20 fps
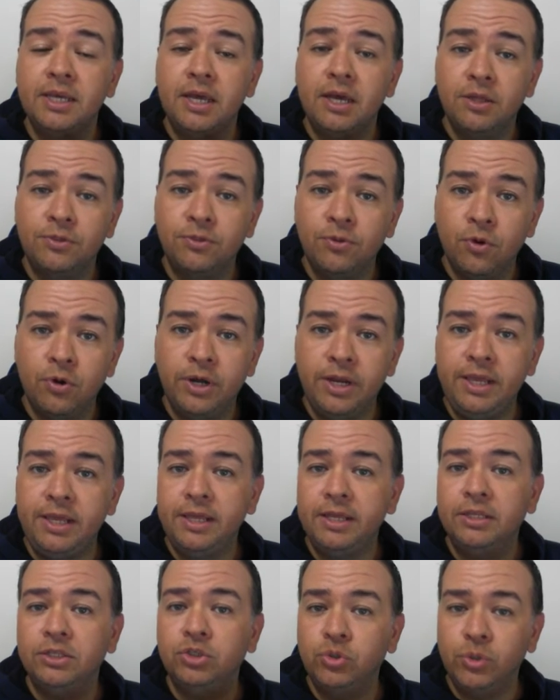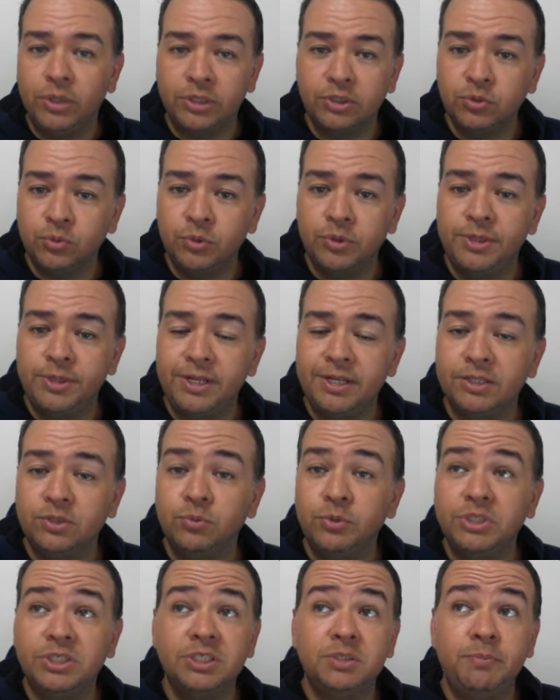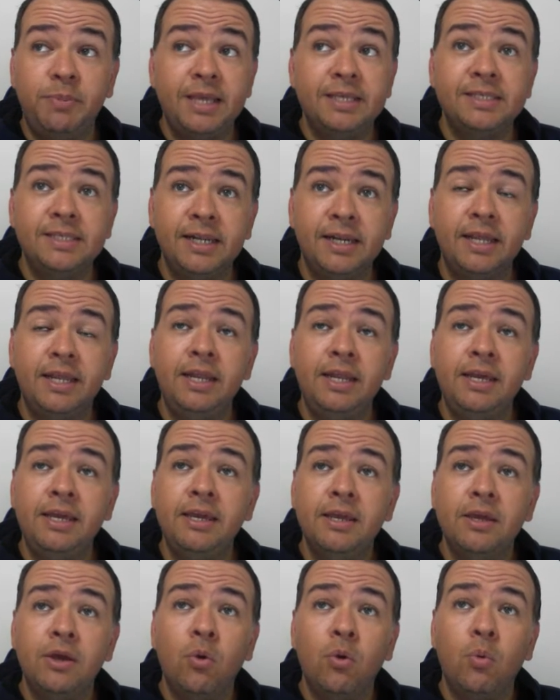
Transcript: authority, and trustworthiness, which is basically